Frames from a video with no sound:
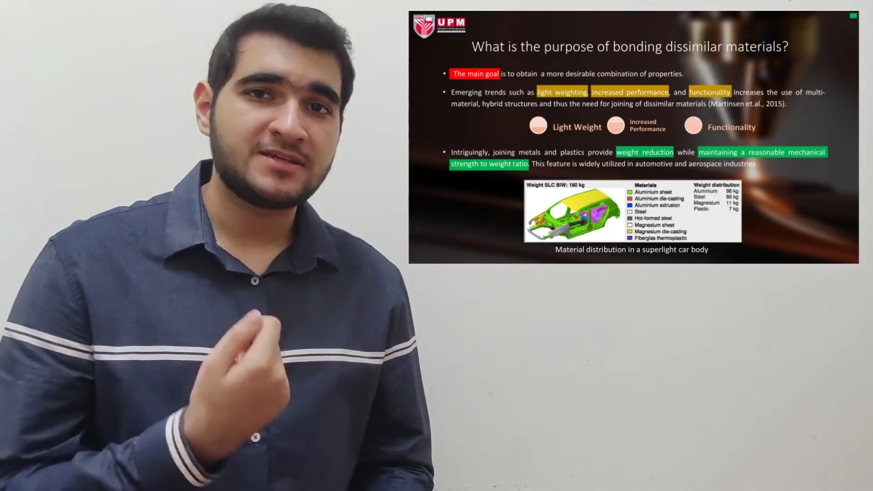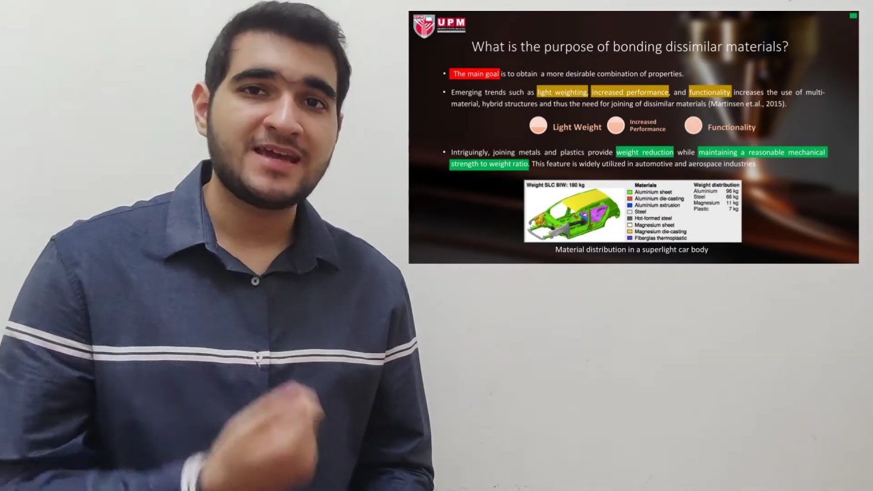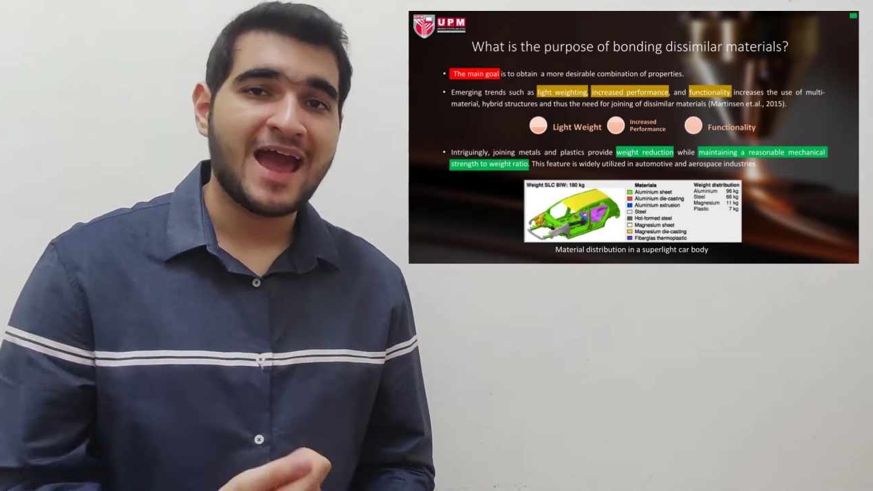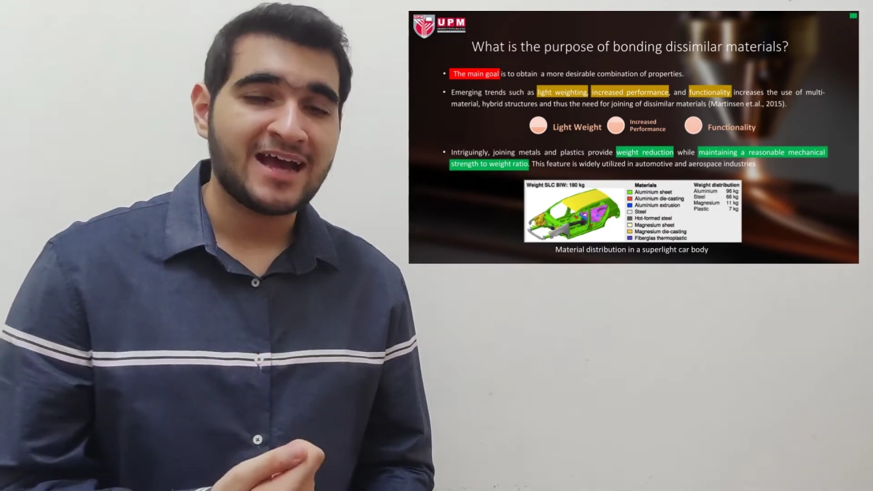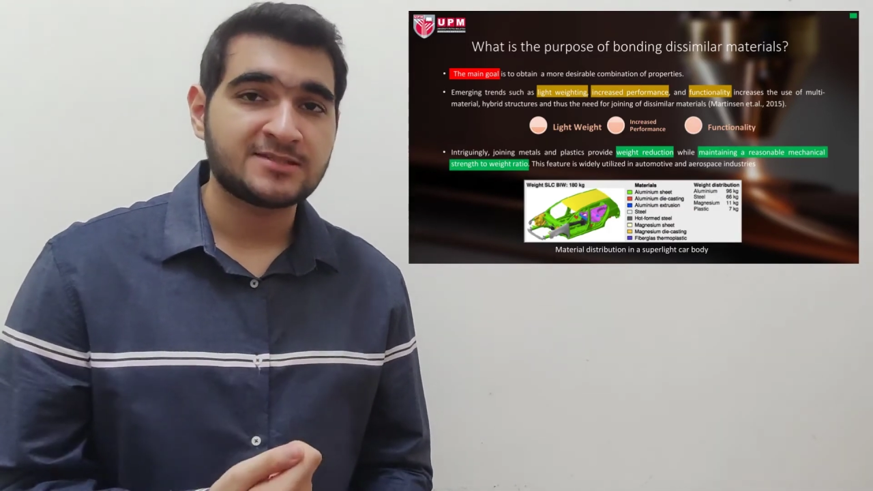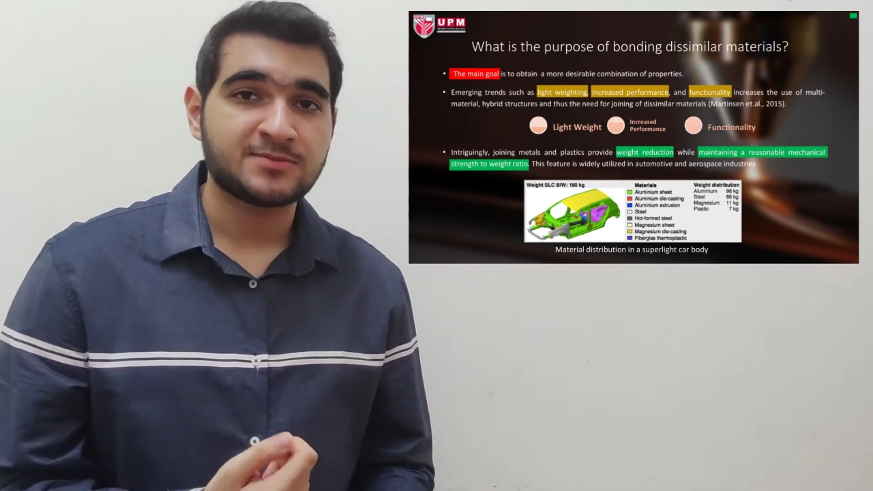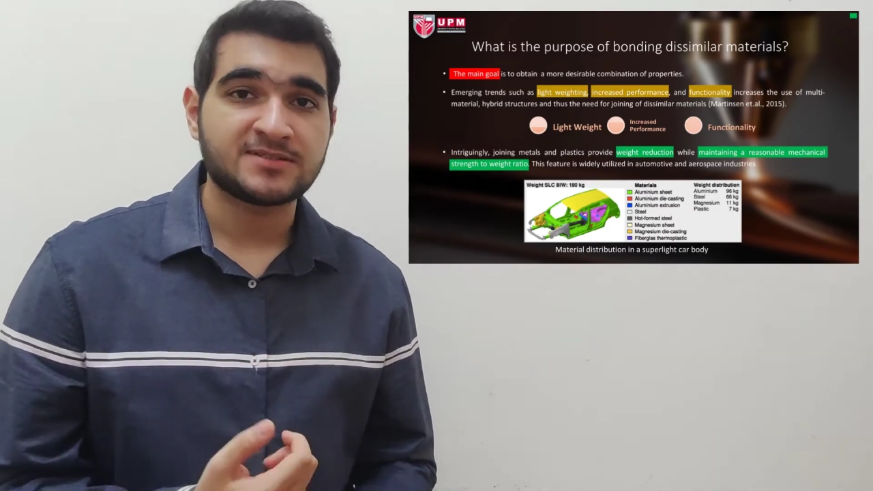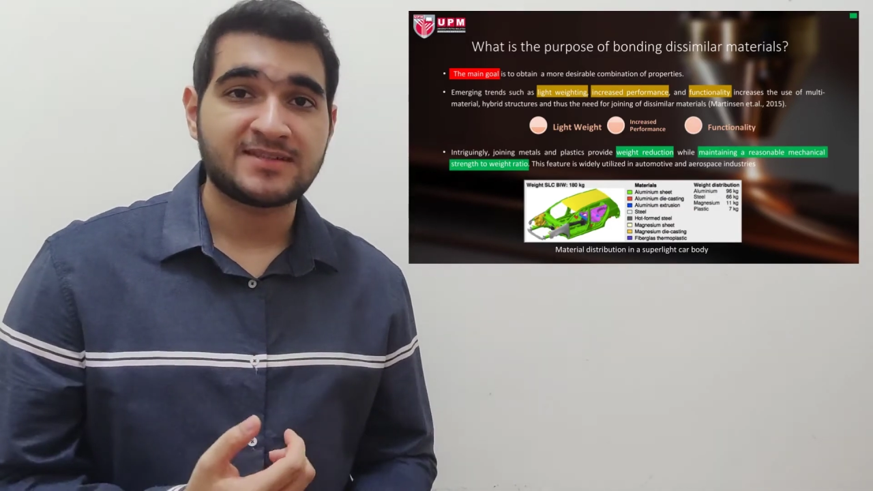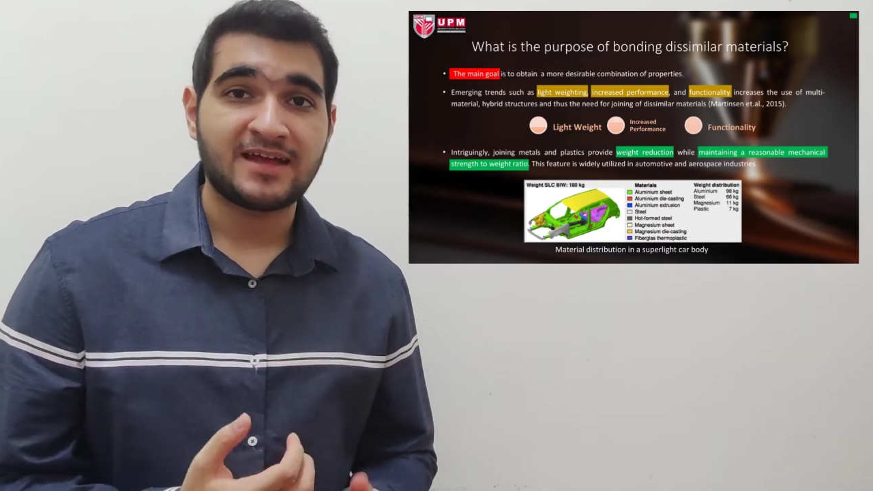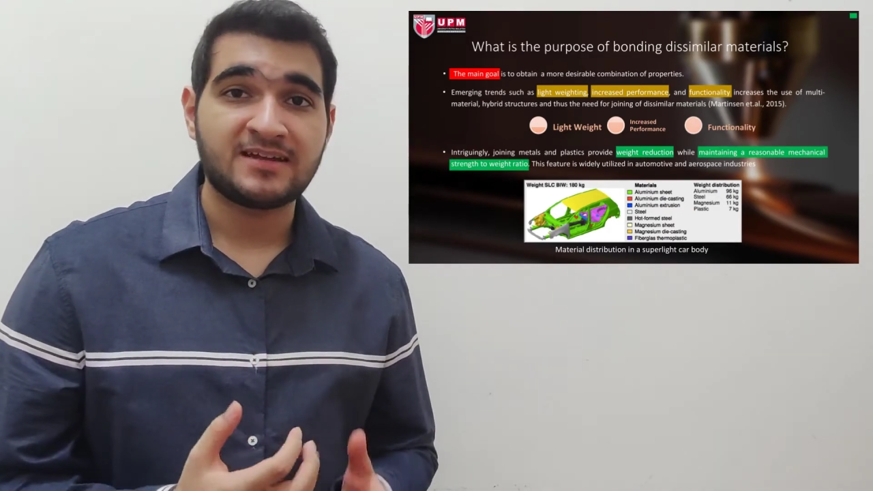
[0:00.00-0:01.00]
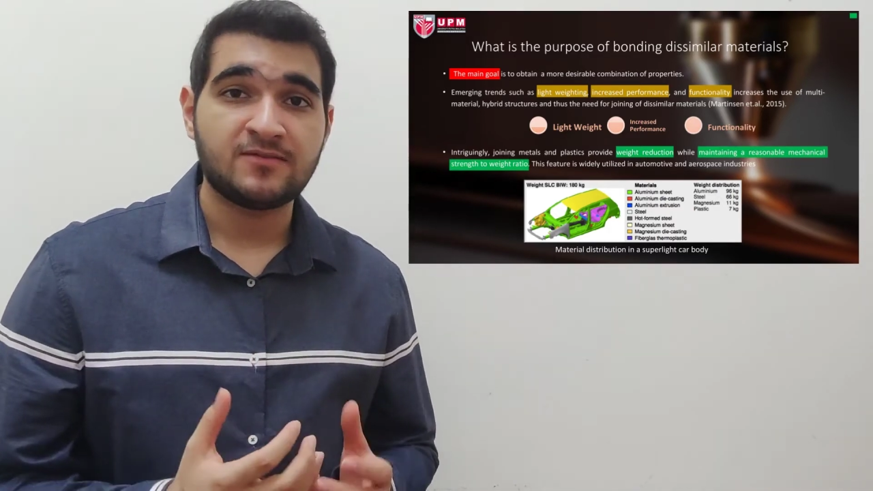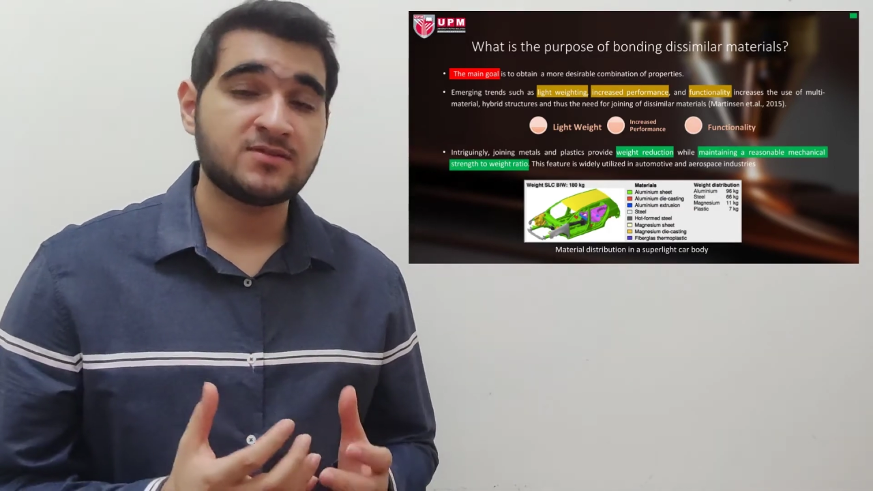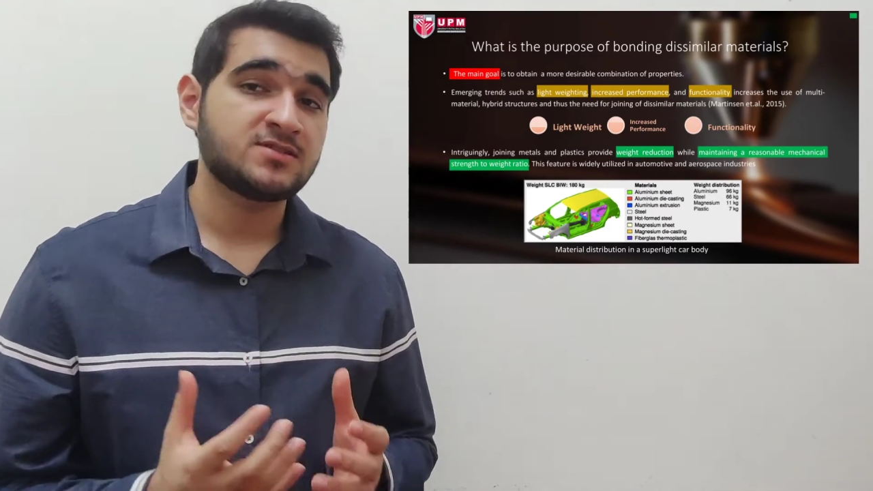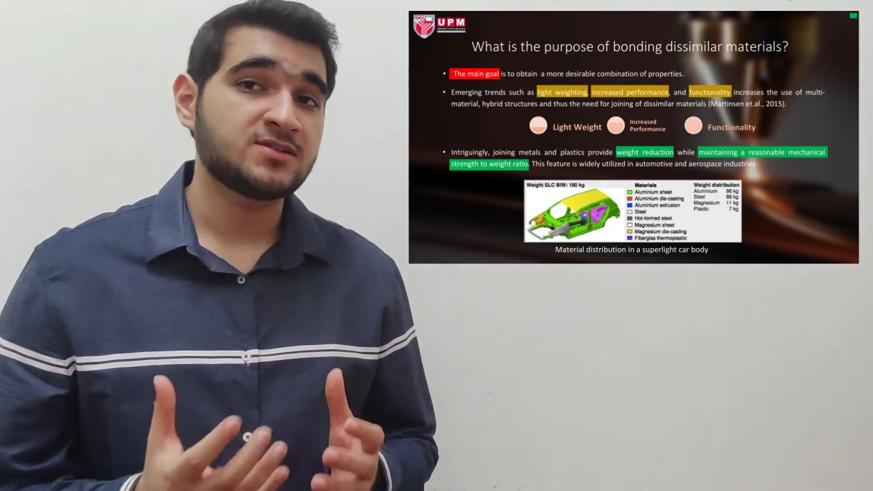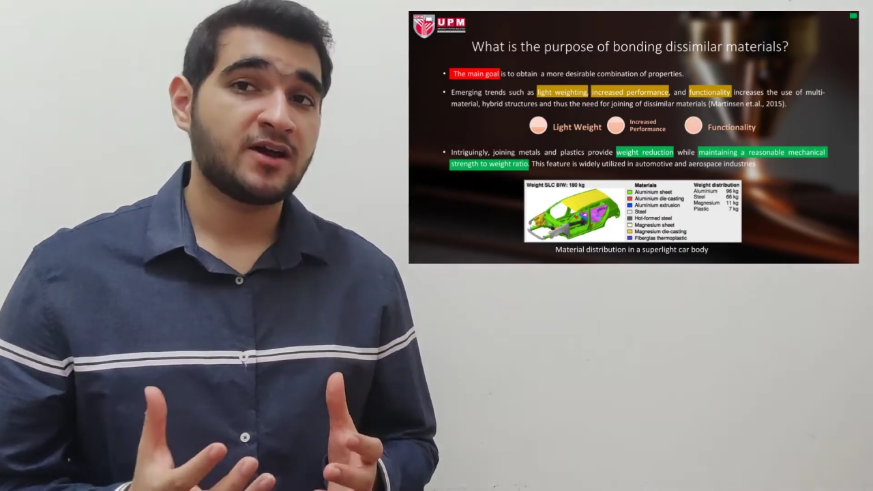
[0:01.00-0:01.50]
key aspects that give
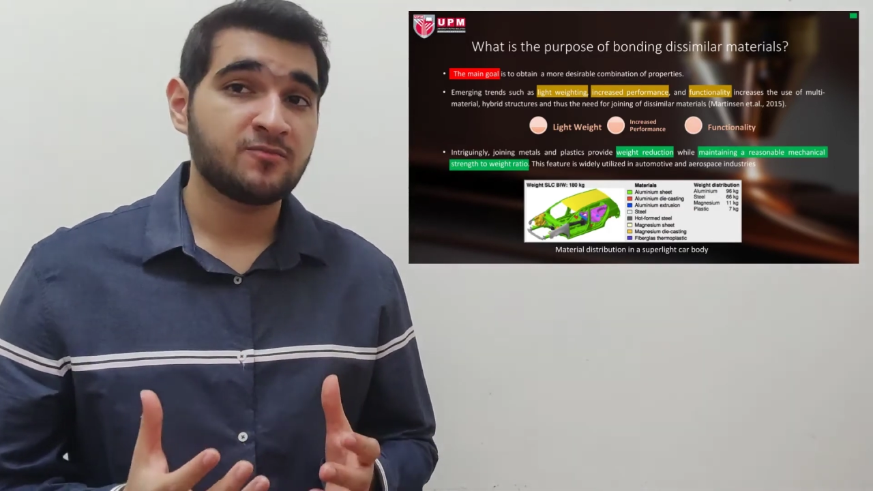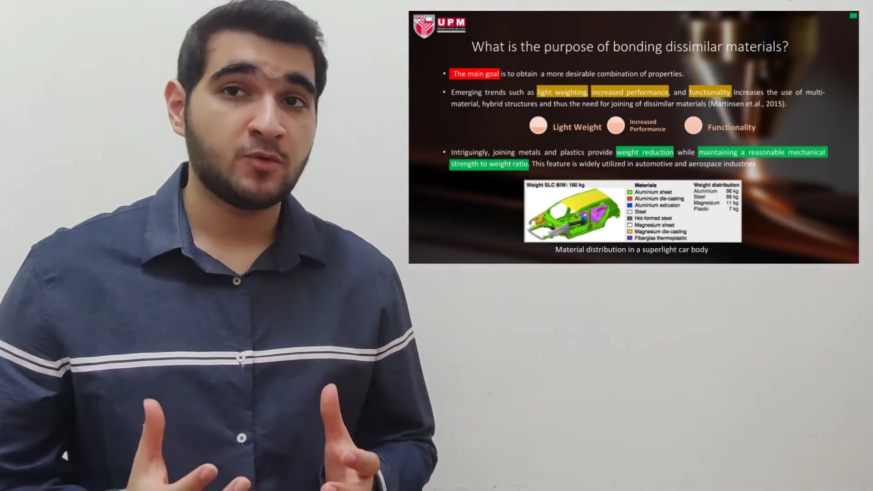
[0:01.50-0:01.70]
us this kind of